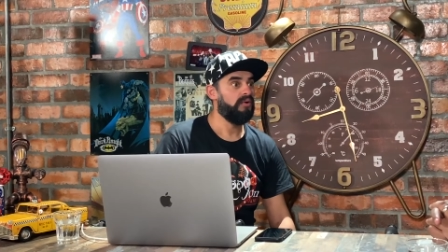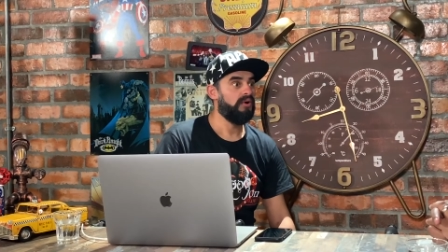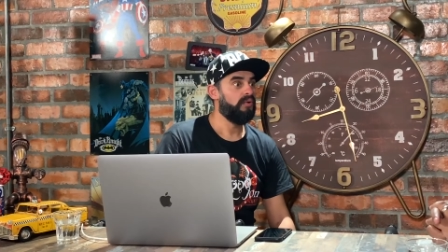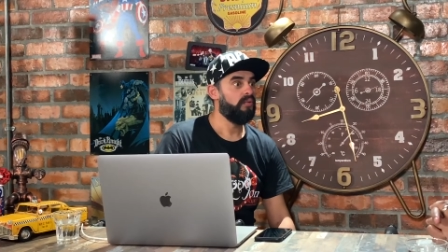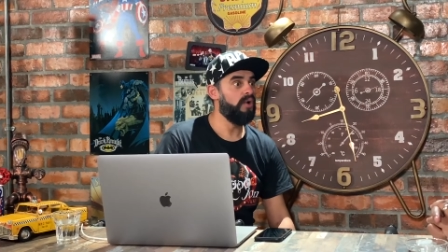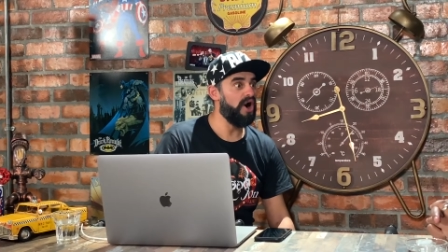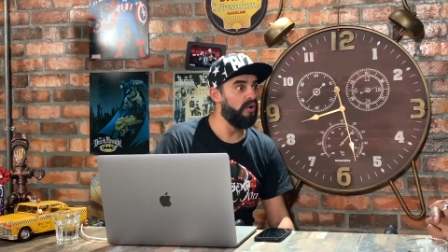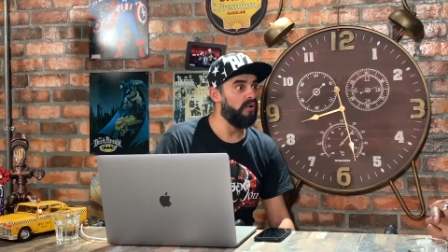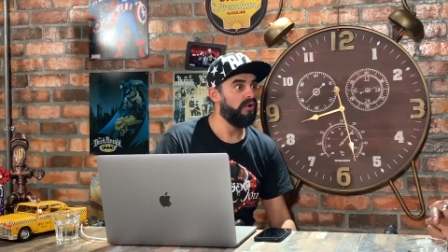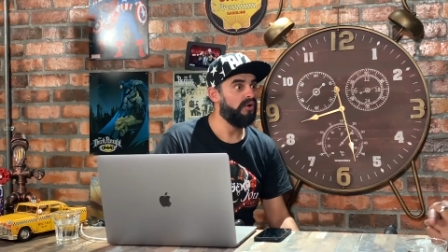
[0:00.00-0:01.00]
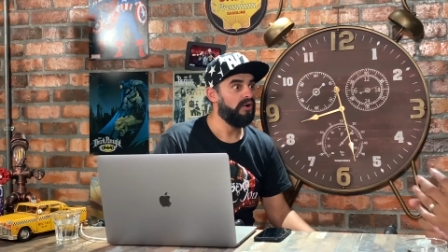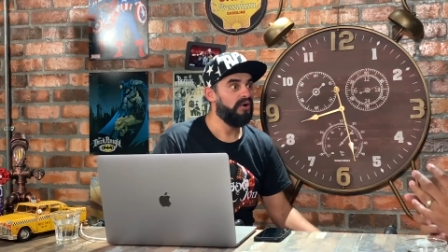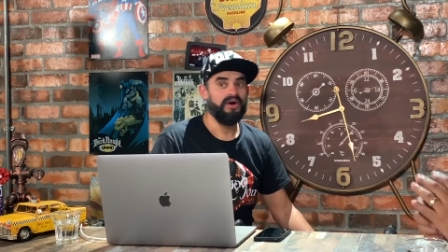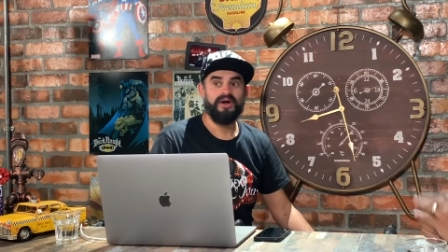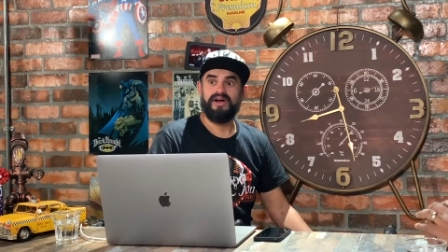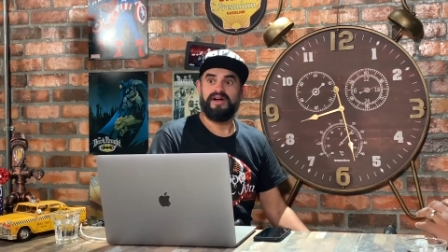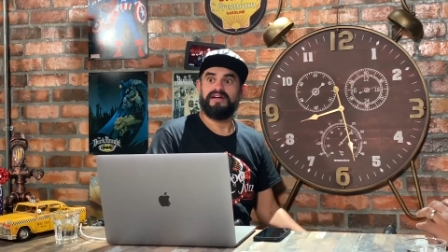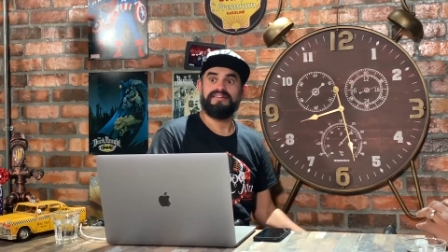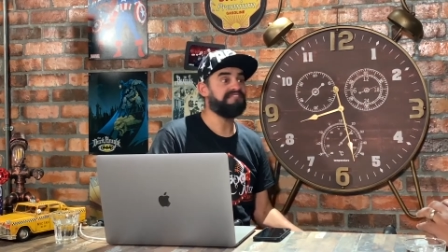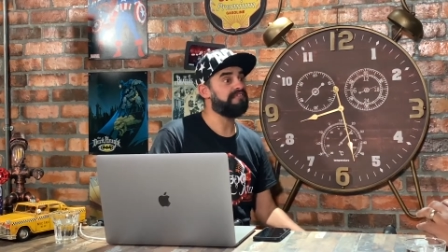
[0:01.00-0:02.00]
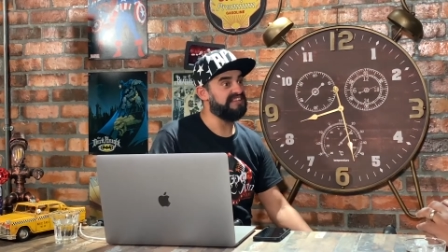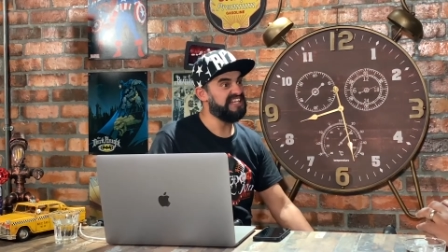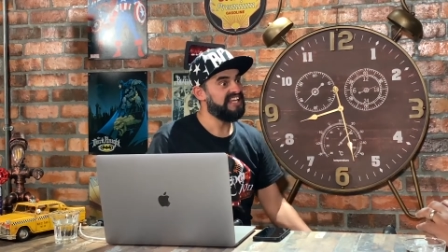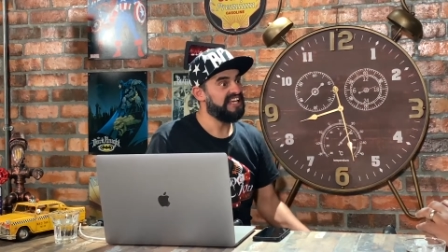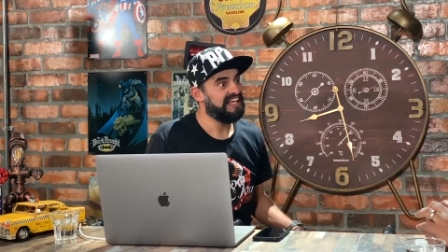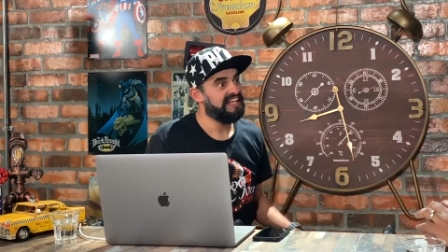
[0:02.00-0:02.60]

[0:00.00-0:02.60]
Yeah. Whoa. Yeah. Is that from VD?